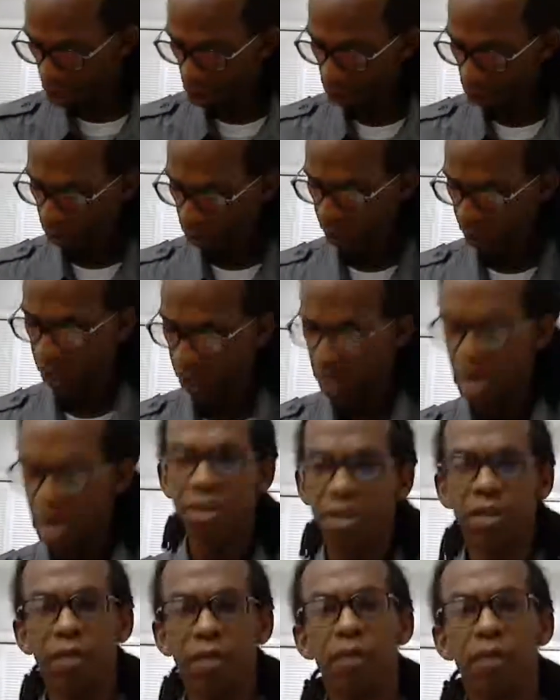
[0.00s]
Okay,
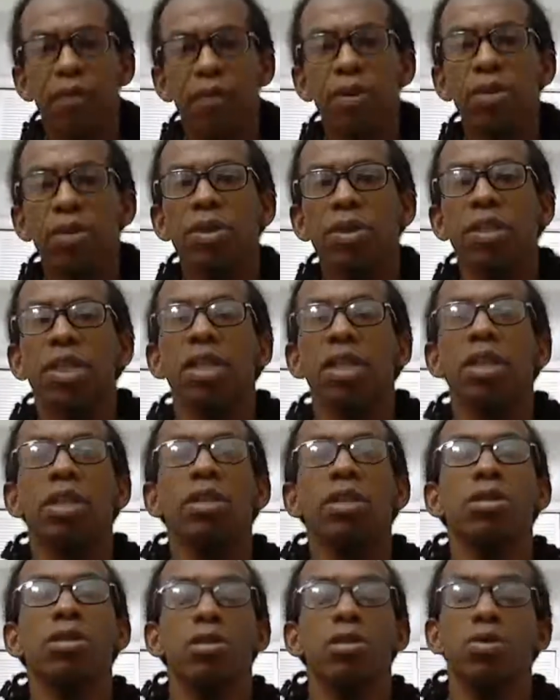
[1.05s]
the first
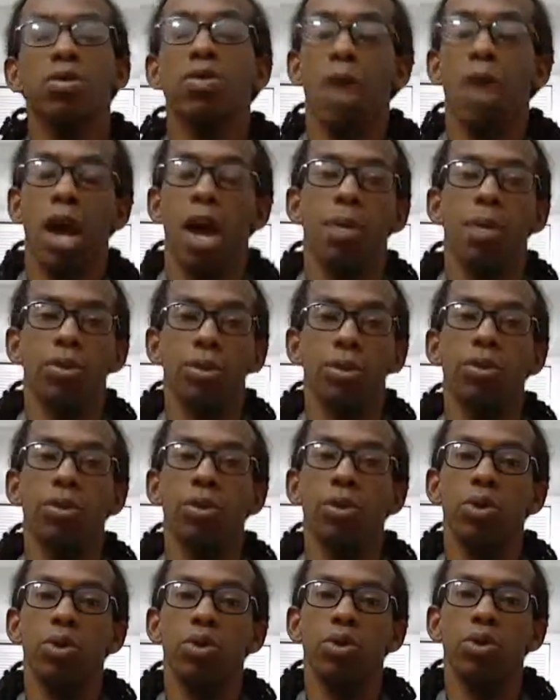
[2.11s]
thing you have to
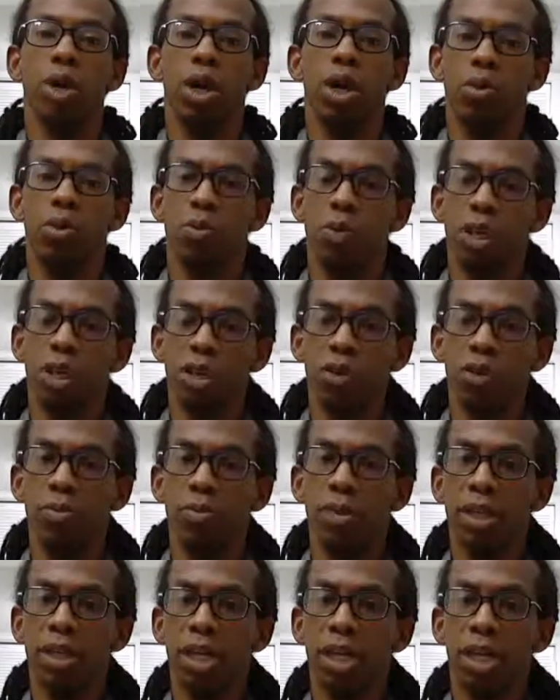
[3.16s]
do when you
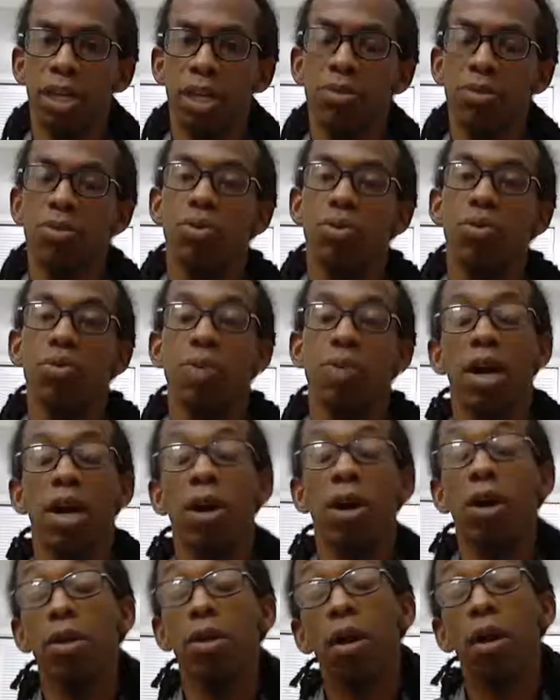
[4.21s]
begin to
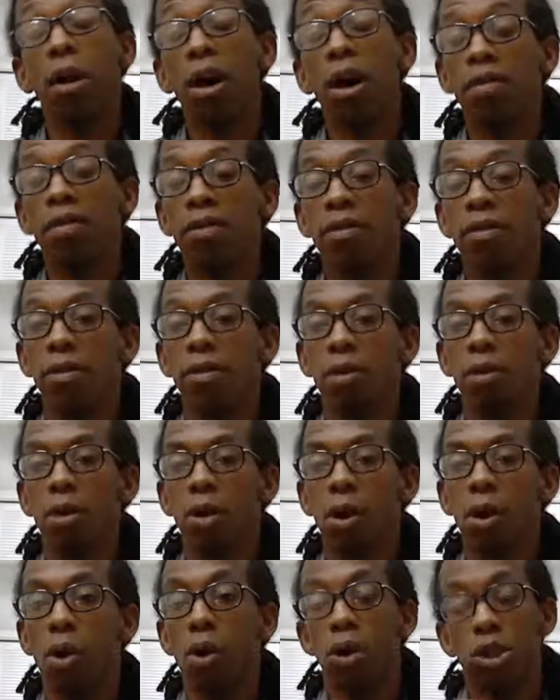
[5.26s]
write a novel
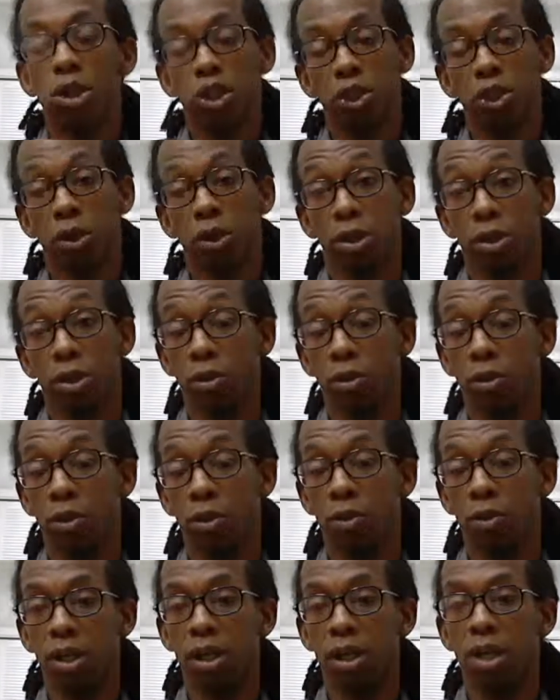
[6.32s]
or a short
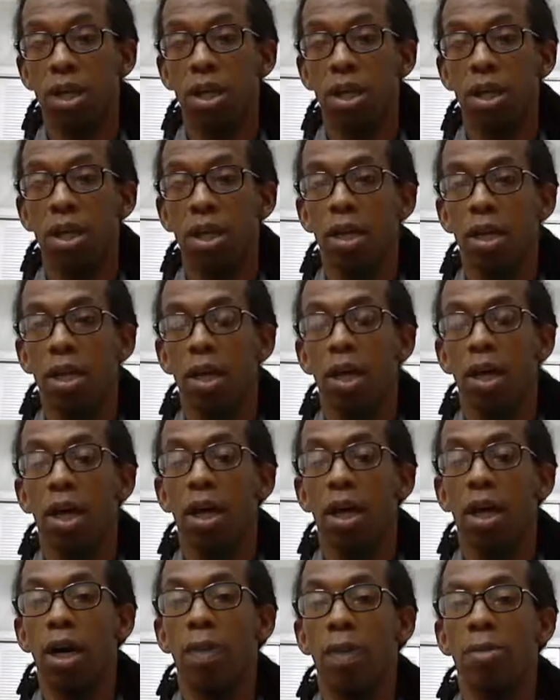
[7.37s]
story,
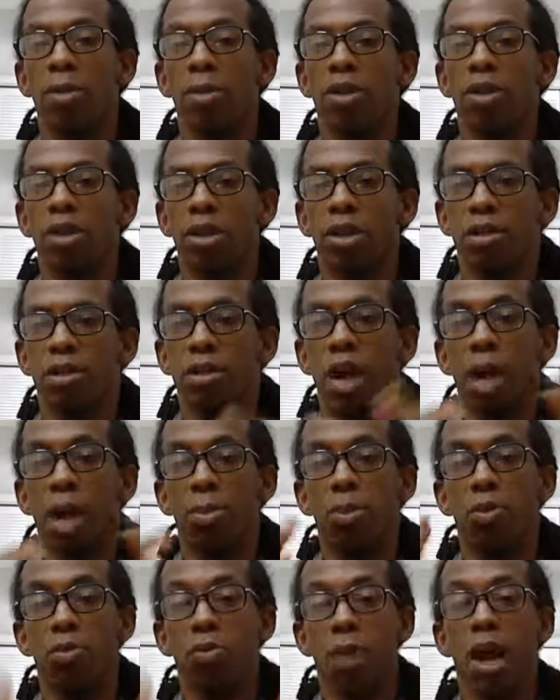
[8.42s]
um, you
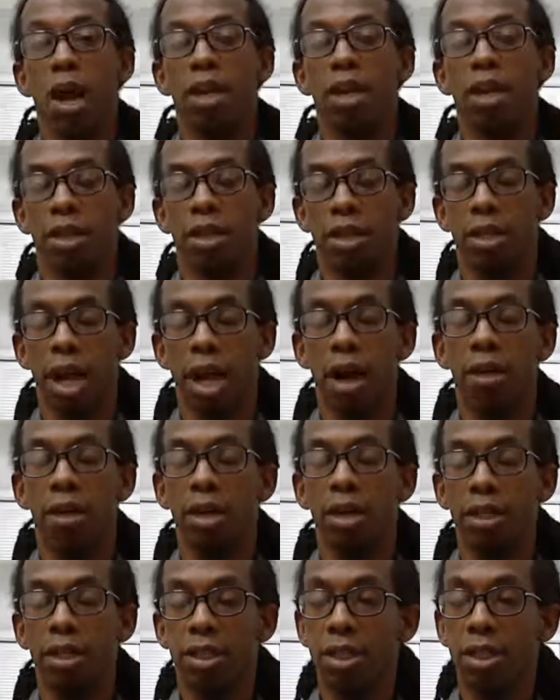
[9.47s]
have to write
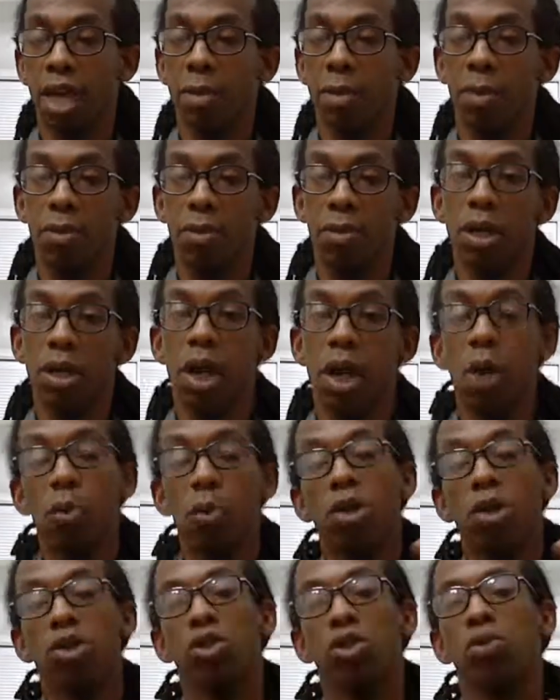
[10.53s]
down a summary of
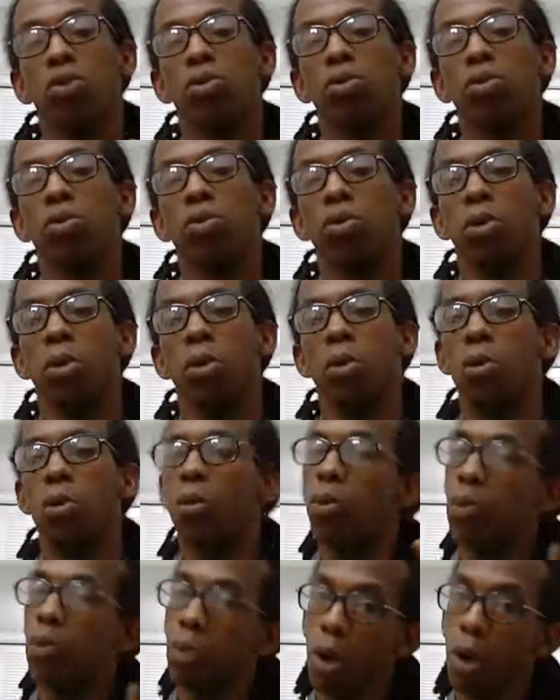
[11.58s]
what you
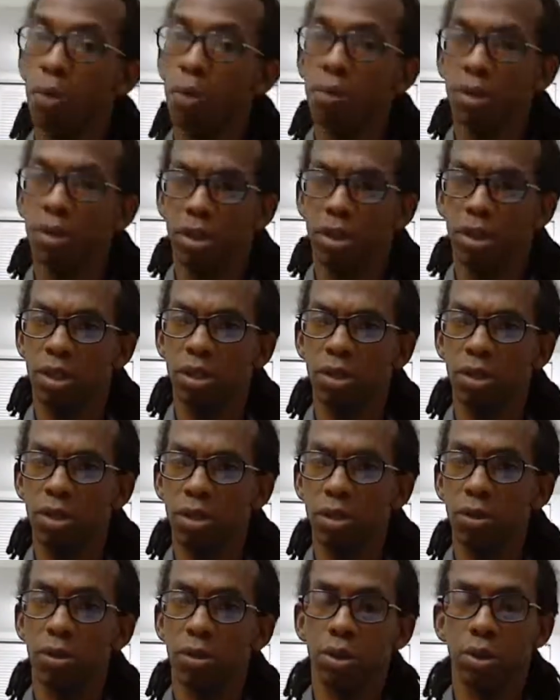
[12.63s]
want
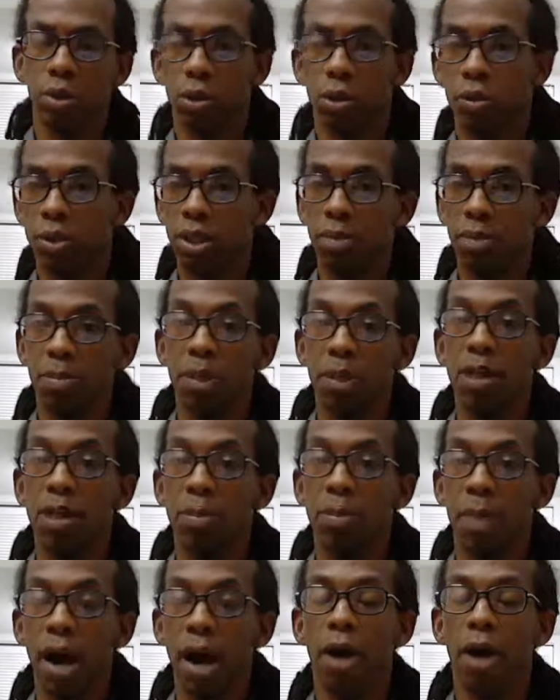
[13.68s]
your story to be
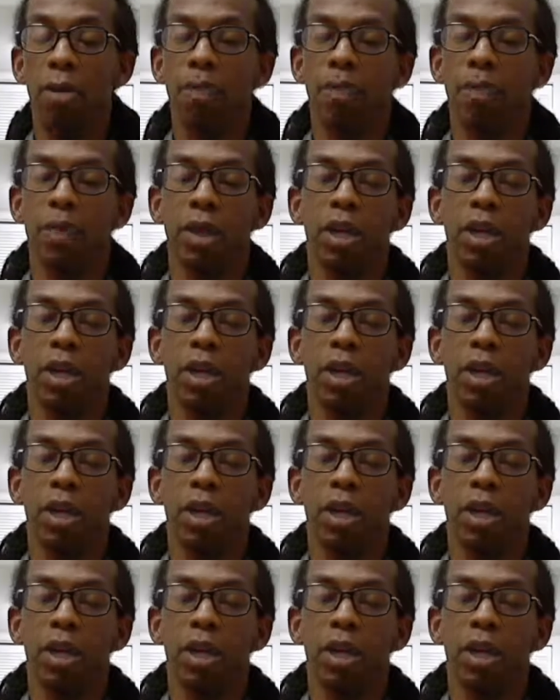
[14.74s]
about.